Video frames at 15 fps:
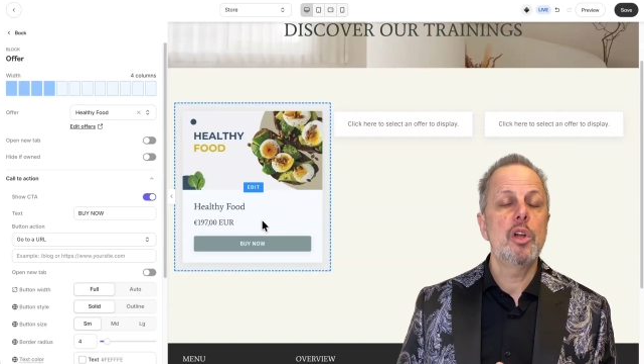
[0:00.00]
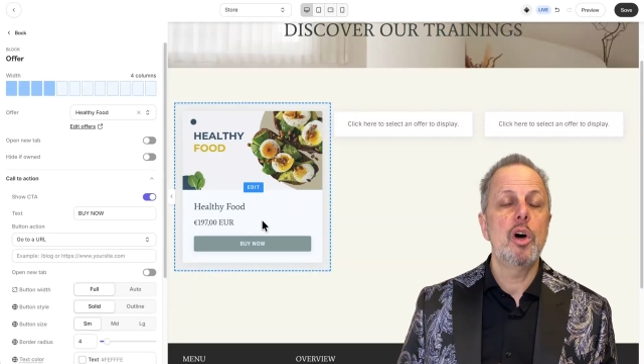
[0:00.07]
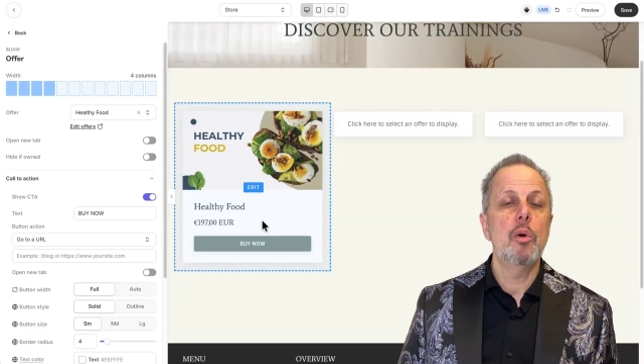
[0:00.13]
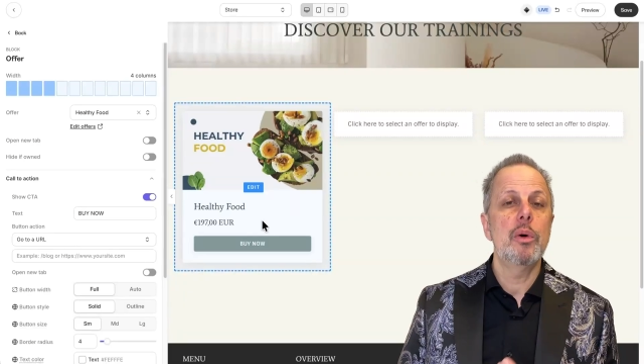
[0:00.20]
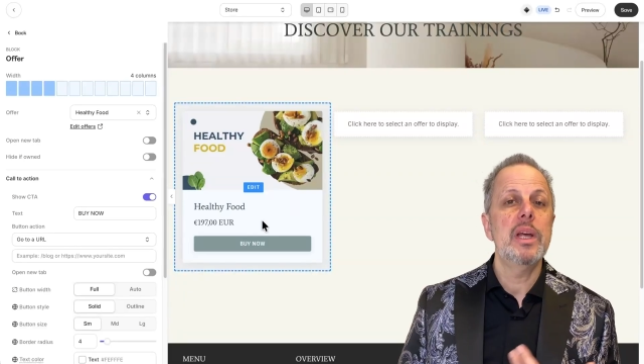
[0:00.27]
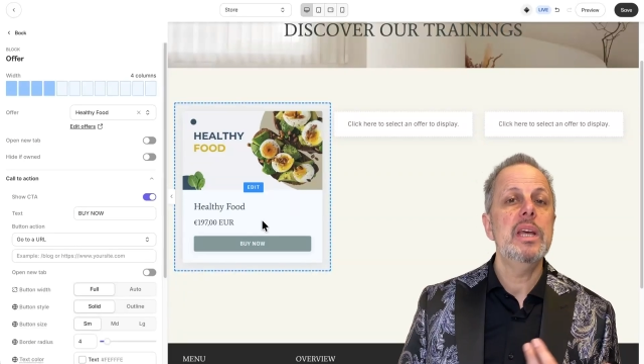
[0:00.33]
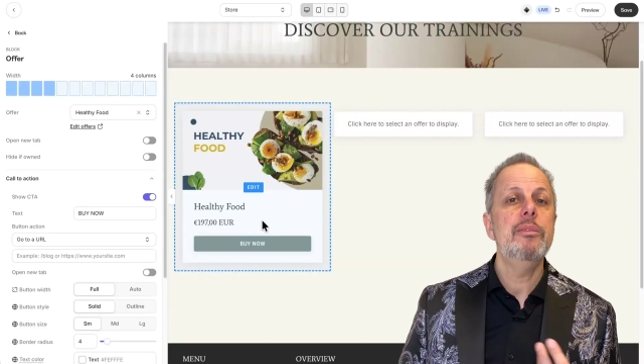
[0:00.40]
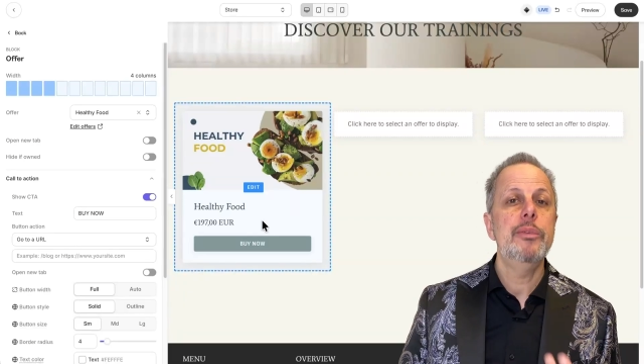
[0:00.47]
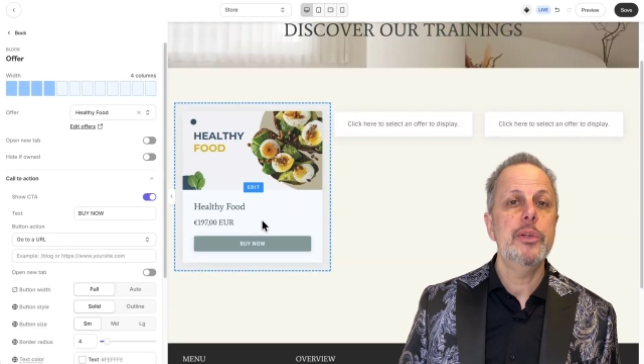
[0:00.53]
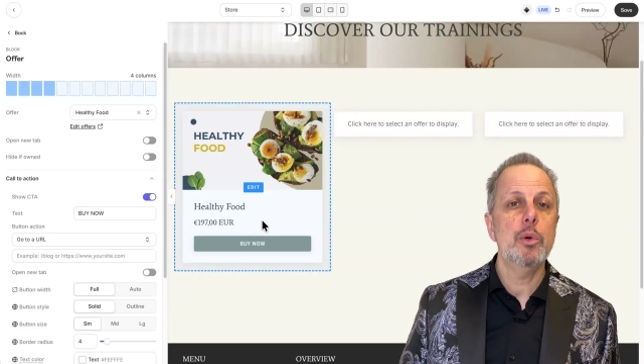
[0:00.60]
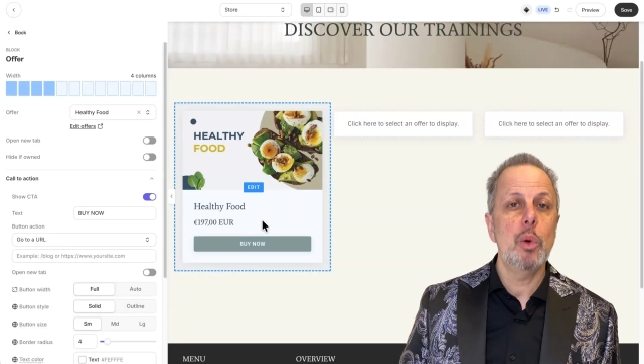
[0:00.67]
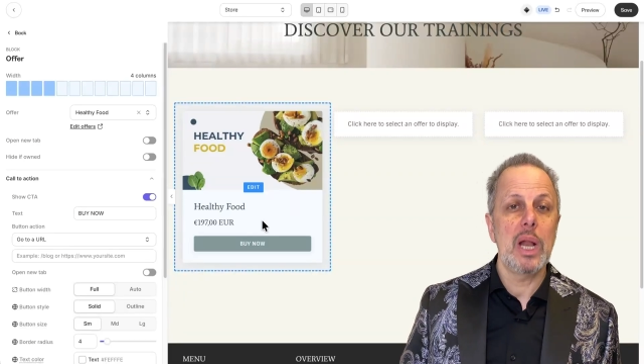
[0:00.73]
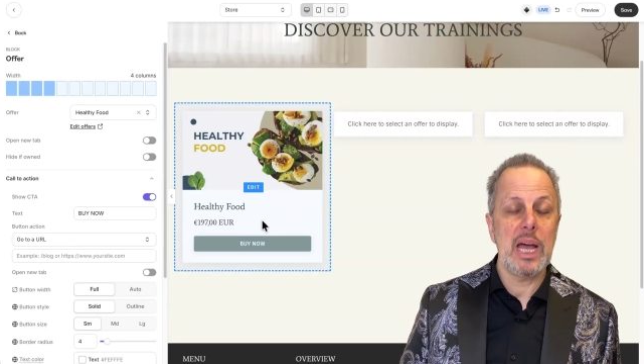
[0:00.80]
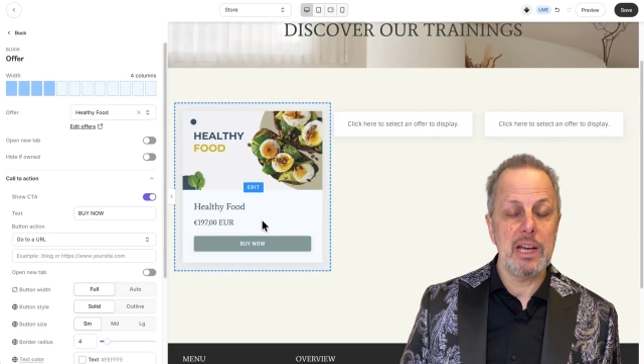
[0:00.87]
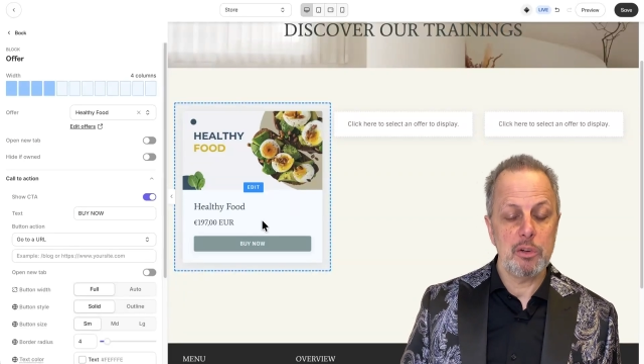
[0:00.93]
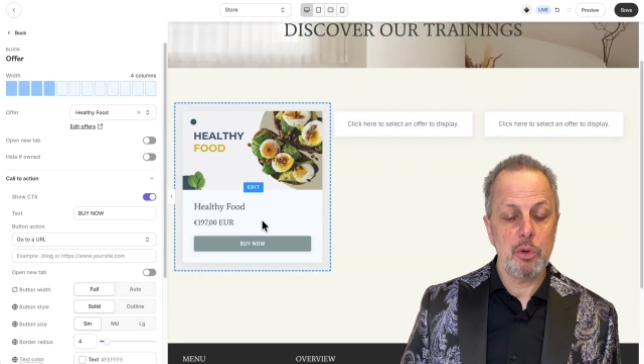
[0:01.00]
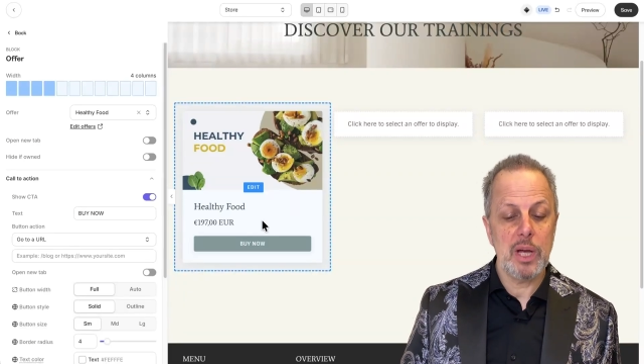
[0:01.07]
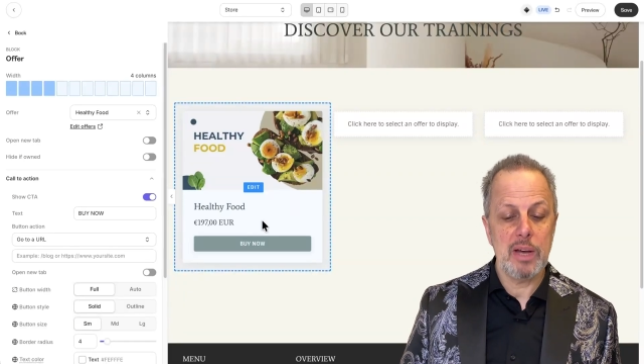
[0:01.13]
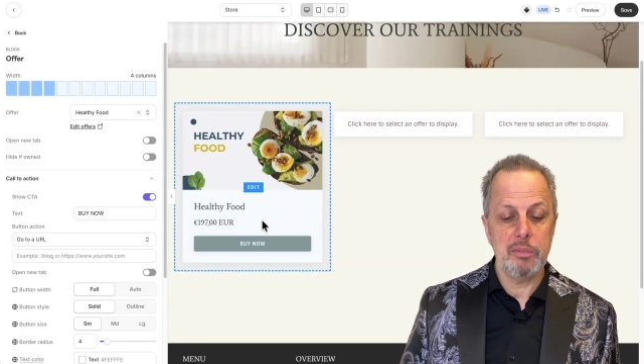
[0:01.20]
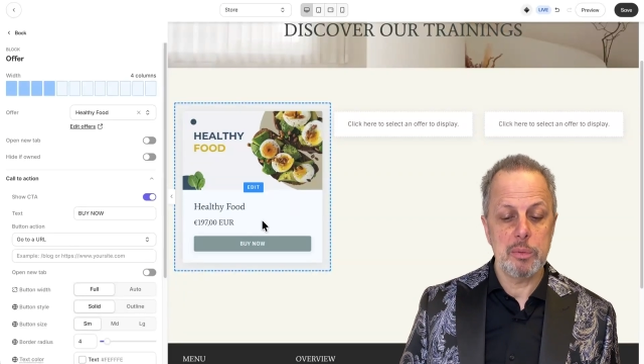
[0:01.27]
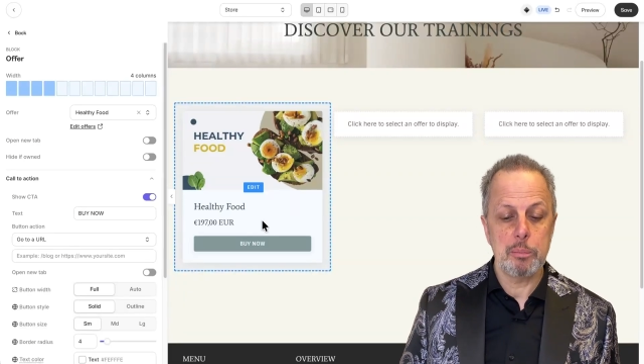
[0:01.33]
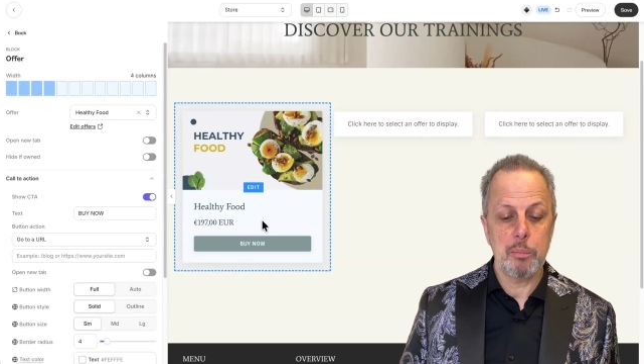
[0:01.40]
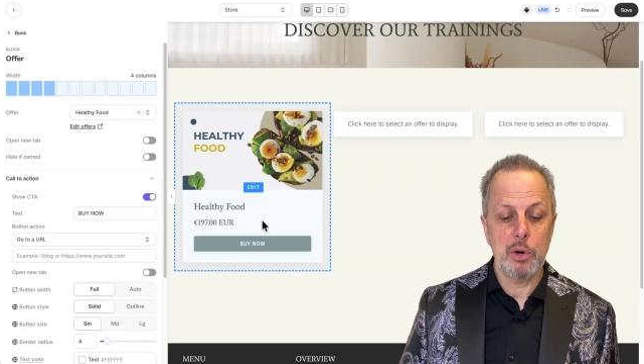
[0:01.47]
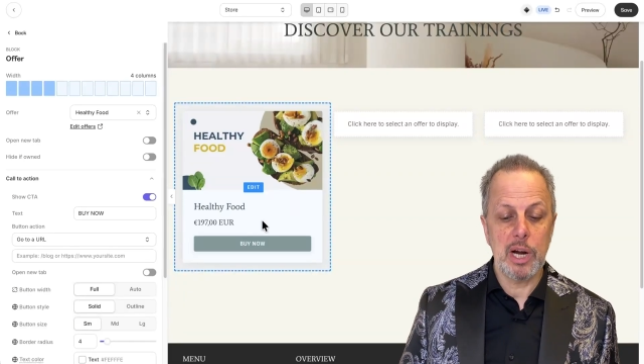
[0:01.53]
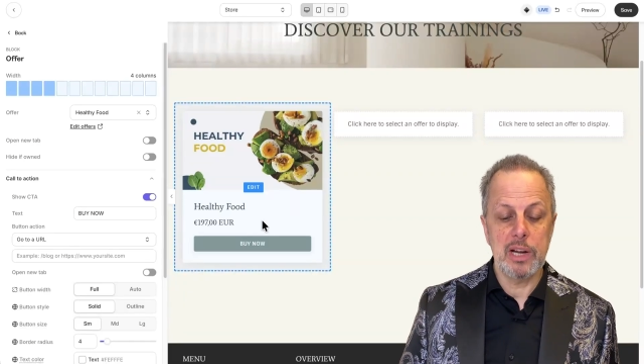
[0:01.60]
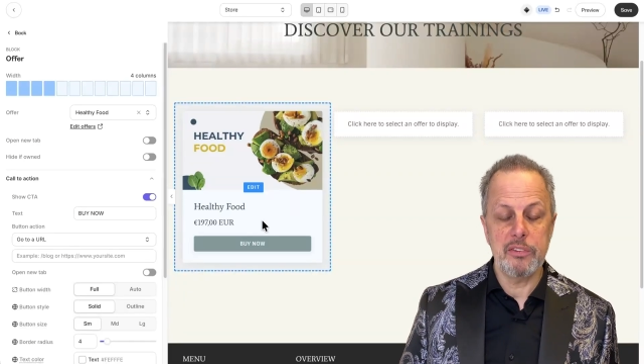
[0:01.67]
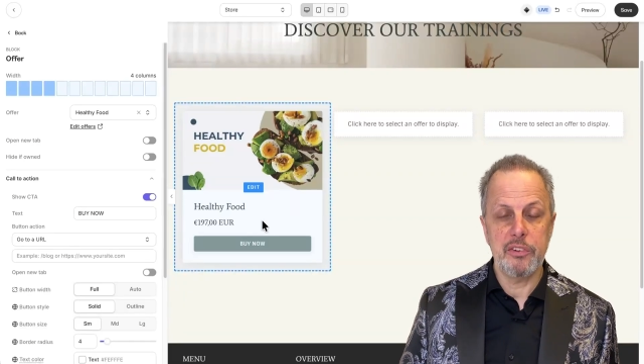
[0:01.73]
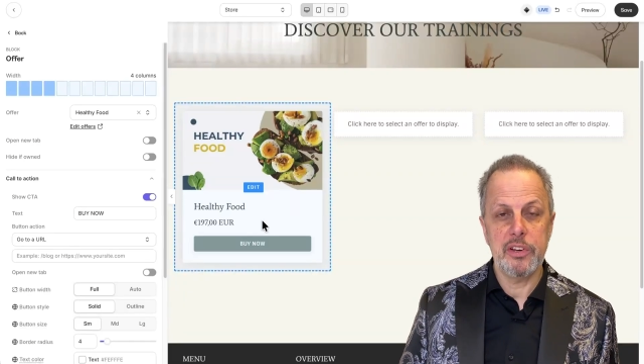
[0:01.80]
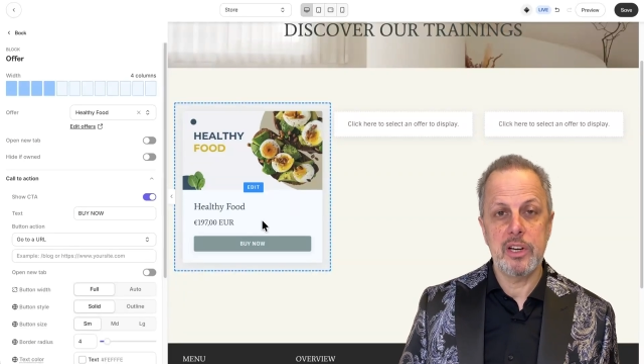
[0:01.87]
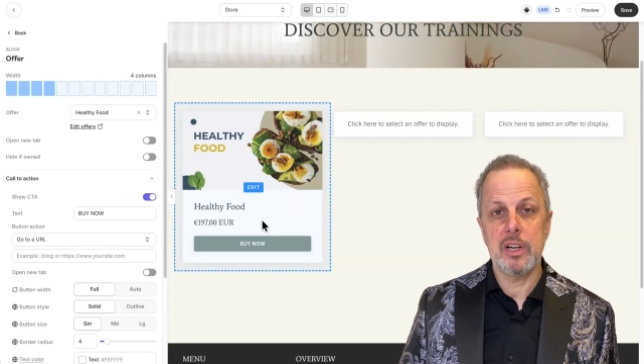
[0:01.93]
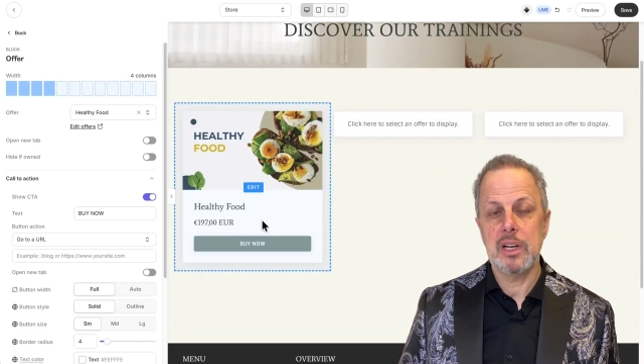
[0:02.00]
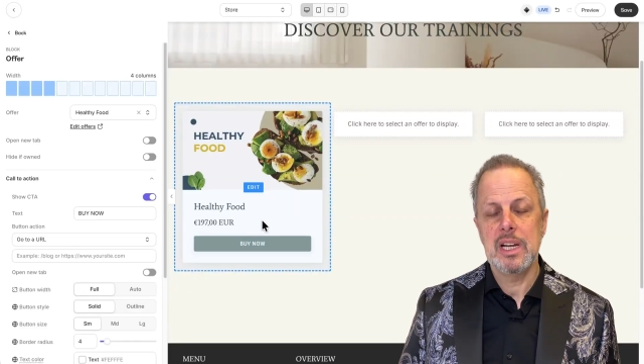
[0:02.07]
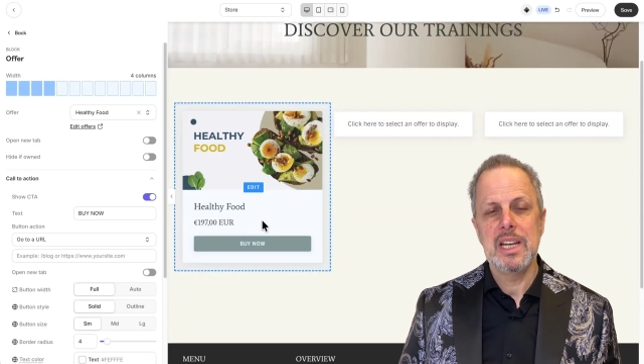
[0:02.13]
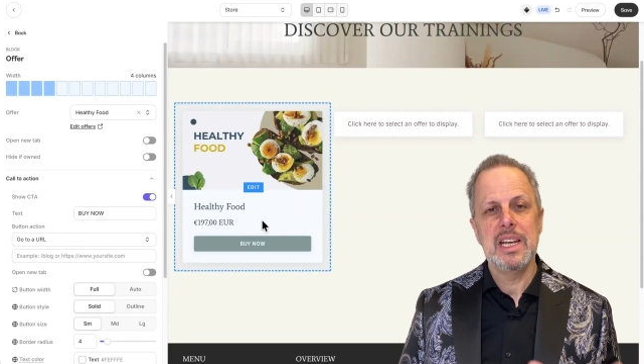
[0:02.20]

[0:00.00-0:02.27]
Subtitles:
know if you like to have the price here.